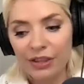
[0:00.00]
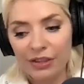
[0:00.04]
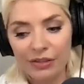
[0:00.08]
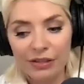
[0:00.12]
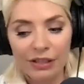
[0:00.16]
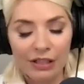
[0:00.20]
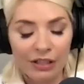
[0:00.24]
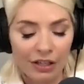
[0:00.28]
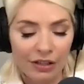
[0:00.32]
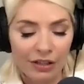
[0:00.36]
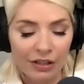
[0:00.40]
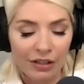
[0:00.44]

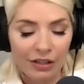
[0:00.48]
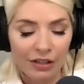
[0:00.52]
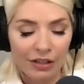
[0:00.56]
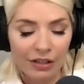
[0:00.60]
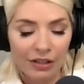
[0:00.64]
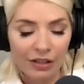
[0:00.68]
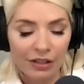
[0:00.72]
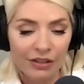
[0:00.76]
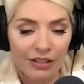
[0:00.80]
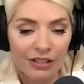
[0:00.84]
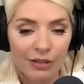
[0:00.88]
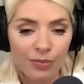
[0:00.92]
you know,
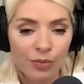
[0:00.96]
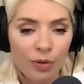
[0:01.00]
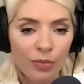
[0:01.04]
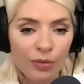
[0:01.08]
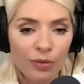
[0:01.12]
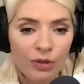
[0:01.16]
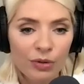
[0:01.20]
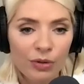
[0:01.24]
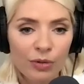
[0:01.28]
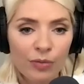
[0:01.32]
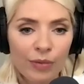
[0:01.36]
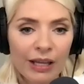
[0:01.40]
this is
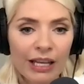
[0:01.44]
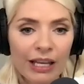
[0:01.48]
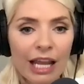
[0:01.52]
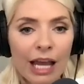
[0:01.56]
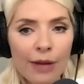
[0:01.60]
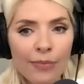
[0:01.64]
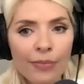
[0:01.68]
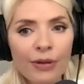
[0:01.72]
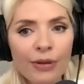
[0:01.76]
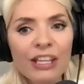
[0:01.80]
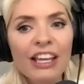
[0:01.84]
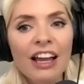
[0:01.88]
what we're talking about
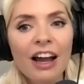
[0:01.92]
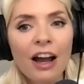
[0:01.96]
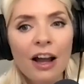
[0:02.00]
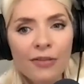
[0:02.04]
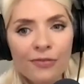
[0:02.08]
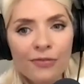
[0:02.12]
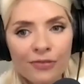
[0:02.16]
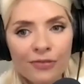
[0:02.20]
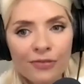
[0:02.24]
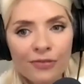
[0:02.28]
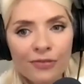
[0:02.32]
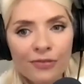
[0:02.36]
now. But yeah, I
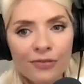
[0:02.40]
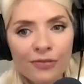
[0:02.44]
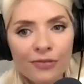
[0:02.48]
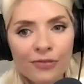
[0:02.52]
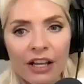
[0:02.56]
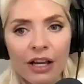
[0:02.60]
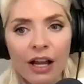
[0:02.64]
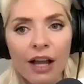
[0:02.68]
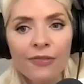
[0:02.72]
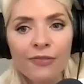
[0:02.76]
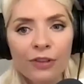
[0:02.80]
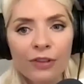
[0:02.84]
feel I
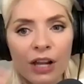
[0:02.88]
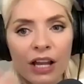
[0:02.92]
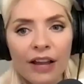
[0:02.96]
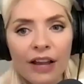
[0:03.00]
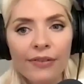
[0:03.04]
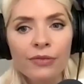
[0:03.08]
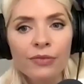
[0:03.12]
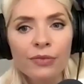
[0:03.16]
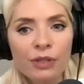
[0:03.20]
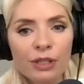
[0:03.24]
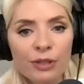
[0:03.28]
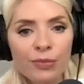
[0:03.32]
have a
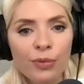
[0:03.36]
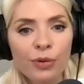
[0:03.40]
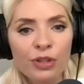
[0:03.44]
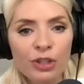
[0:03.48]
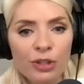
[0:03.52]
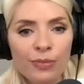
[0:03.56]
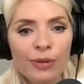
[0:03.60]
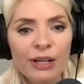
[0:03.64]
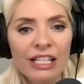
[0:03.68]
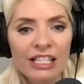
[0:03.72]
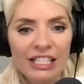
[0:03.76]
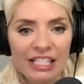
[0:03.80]

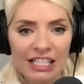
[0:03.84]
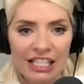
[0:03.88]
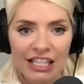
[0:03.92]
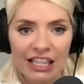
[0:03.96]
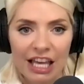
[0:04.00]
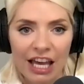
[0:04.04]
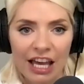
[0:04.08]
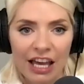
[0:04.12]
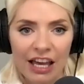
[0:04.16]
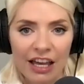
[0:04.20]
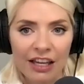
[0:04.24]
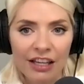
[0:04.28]
responsibility
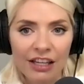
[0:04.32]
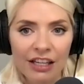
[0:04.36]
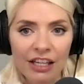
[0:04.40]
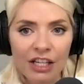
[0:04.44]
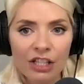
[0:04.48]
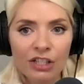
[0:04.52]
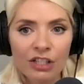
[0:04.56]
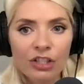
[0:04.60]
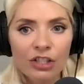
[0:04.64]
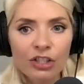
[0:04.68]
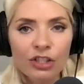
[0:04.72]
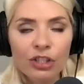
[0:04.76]
there
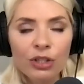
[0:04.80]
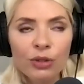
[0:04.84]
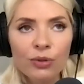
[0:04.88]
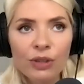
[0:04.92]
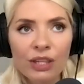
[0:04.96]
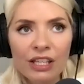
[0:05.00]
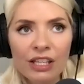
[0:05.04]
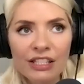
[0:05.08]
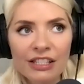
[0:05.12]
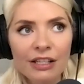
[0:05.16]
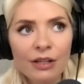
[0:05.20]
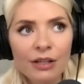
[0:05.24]
to
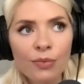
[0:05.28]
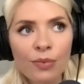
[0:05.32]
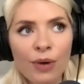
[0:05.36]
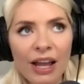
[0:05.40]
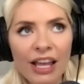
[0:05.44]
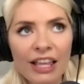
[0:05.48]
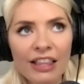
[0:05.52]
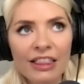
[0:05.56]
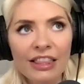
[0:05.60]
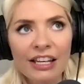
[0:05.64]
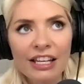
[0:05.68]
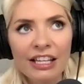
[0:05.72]
do this in a
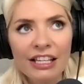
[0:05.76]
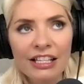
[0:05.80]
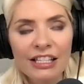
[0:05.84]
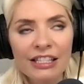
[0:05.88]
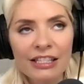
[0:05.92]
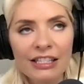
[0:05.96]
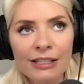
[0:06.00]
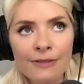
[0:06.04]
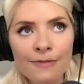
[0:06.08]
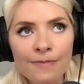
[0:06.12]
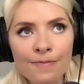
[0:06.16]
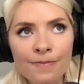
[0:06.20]
way that
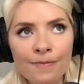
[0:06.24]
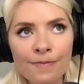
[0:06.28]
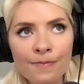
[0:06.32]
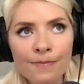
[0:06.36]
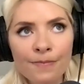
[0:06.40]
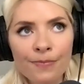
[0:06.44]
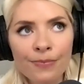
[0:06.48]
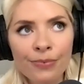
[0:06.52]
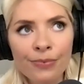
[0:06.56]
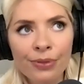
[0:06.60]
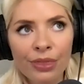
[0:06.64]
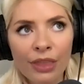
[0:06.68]
is
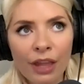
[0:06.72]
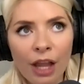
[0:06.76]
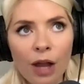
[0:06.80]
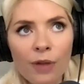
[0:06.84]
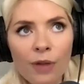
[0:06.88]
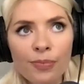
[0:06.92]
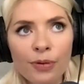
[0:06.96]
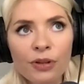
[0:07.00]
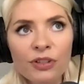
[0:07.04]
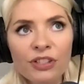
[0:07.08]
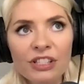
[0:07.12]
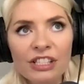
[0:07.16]

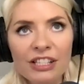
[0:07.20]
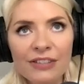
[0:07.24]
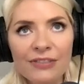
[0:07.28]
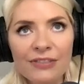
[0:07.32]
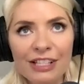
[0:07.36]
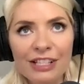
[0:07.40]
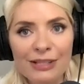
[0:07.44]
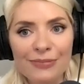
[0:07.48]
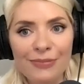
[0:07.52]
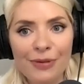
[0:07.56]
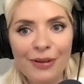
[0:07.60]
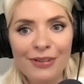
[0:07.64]
a positive
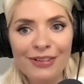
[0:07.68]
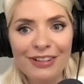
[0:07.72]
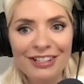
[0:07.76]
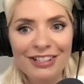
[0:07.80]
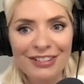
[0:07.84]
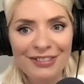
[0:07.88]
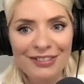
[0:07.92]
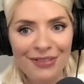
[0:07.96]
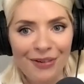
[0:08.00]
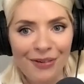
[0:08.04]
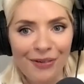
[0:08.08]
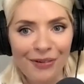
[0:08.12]

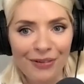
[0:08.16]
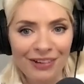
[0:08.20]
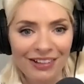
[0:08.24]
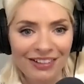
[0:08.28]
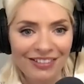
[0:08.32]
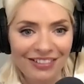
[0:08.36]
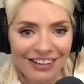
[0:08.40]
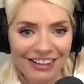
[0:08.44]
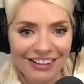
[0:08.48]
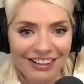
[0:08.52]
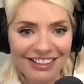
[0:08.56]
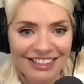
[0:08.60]
experience for all
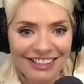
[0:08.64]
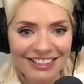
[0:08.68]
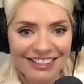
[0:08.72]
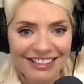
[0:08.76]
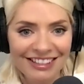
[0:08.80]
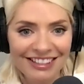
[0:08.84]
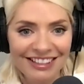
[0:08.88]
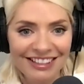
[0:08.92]
of us.